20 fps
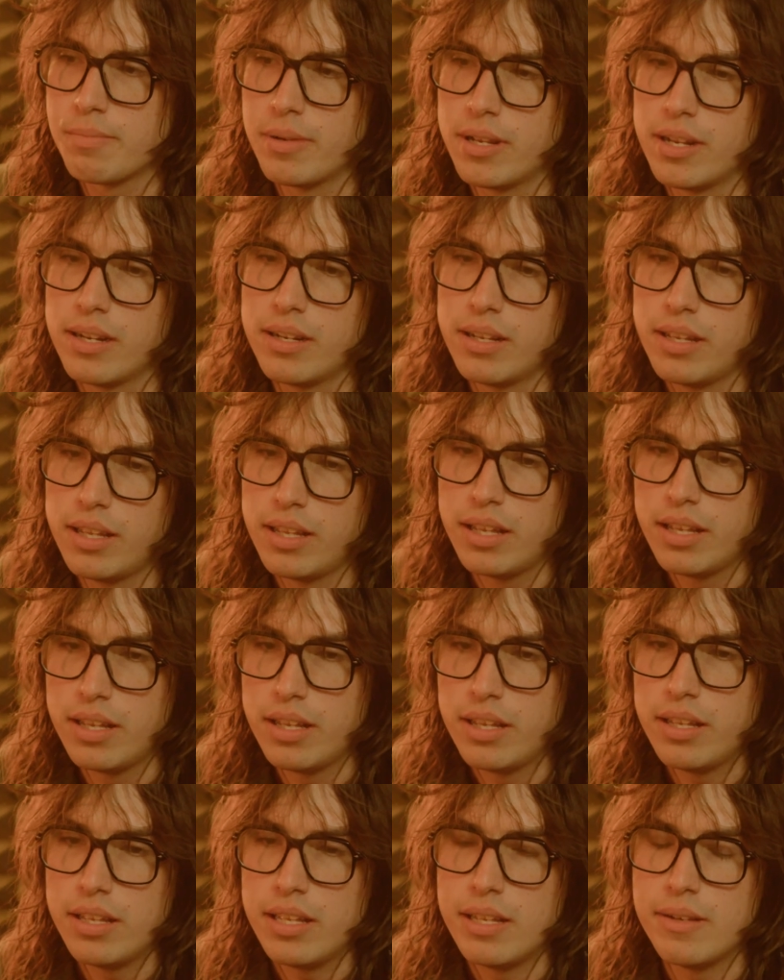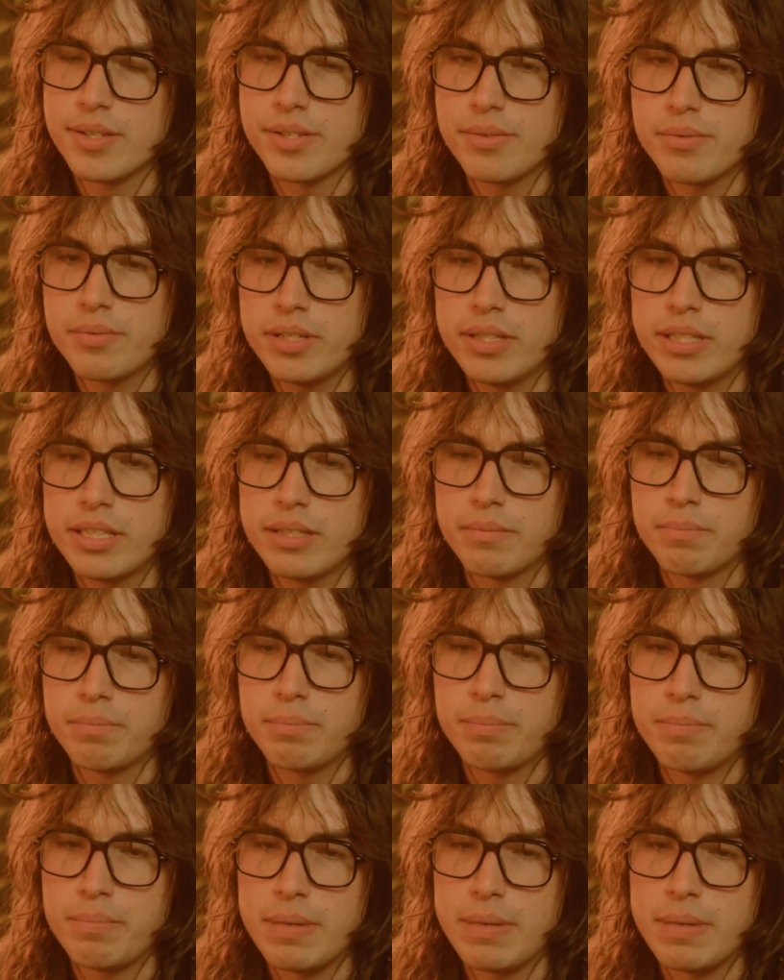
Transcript: But it was a really